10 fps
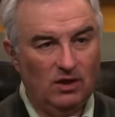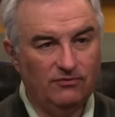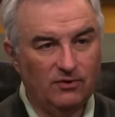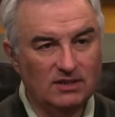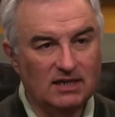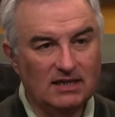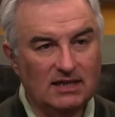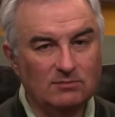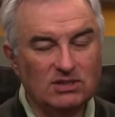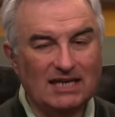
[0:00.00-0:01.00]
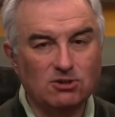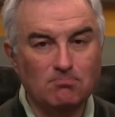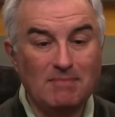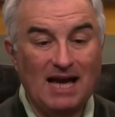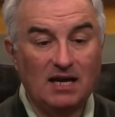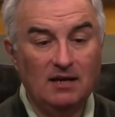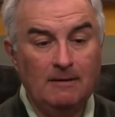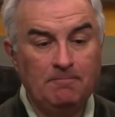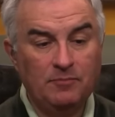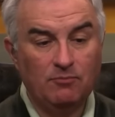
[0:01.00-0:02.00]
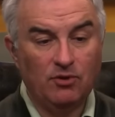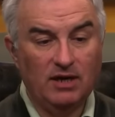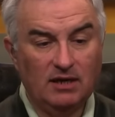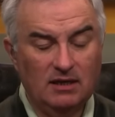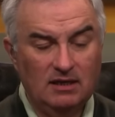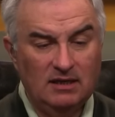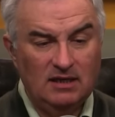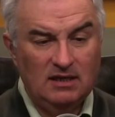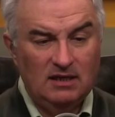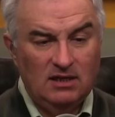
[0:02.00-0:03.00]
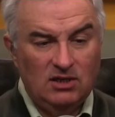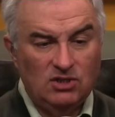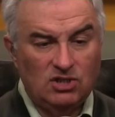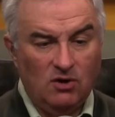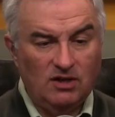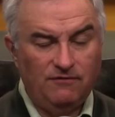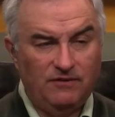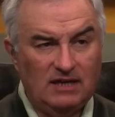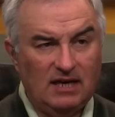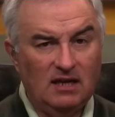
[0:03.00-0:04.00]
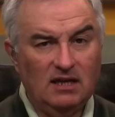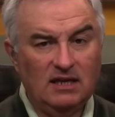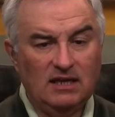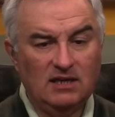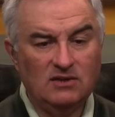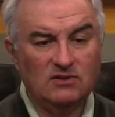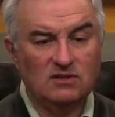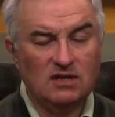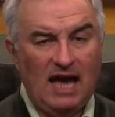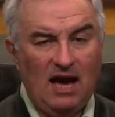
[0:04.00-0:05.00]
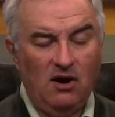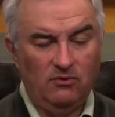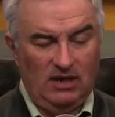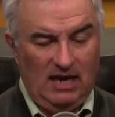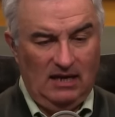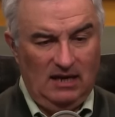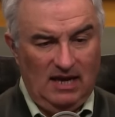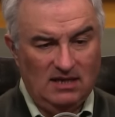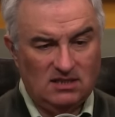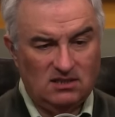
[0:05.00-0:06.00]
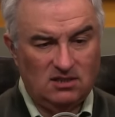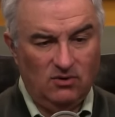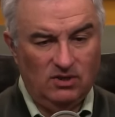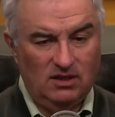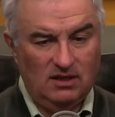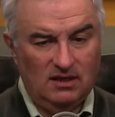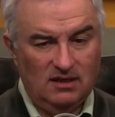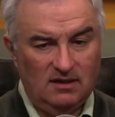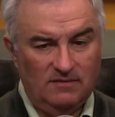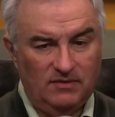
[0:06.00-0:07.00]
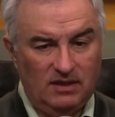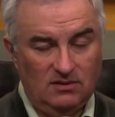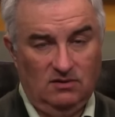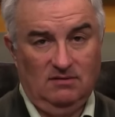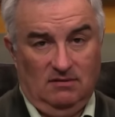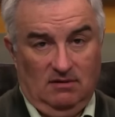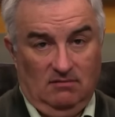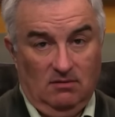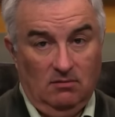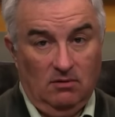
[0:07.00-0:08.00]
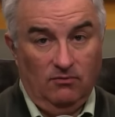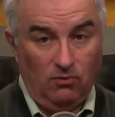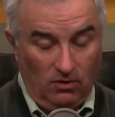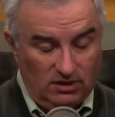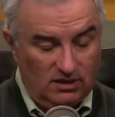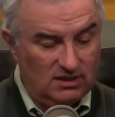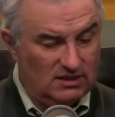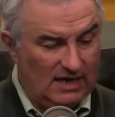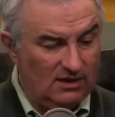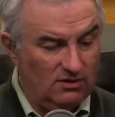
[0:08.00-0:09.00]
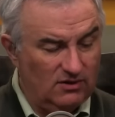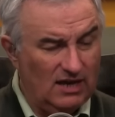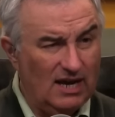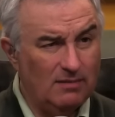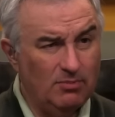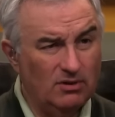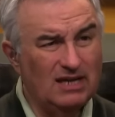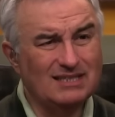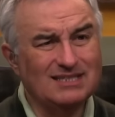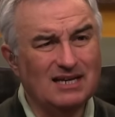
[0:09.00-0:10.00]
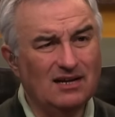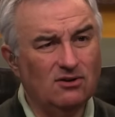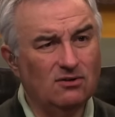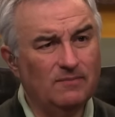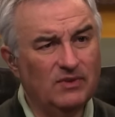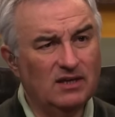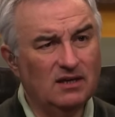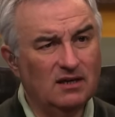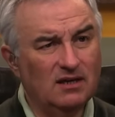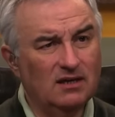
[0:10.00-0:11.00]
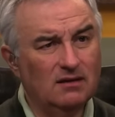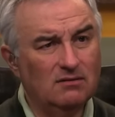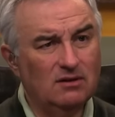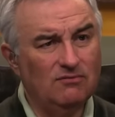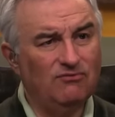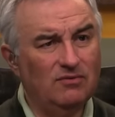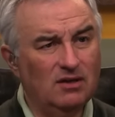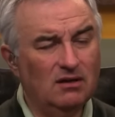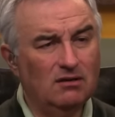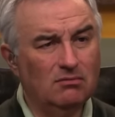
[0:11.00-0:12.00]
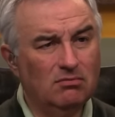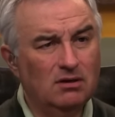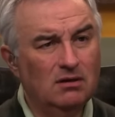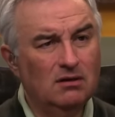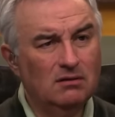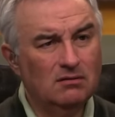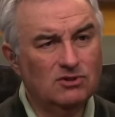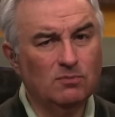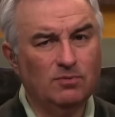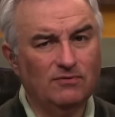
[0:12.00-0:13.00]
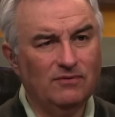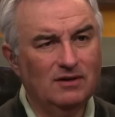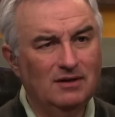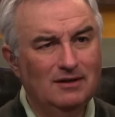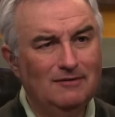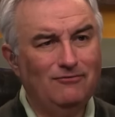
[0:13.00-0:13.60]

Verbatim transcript: Wealthfront dot com slash MacBreak. Tony Fadell is out at Nest. Tony uh, is, of course, the designer of the iPod. Not designer, the uh, in, uh, super the father,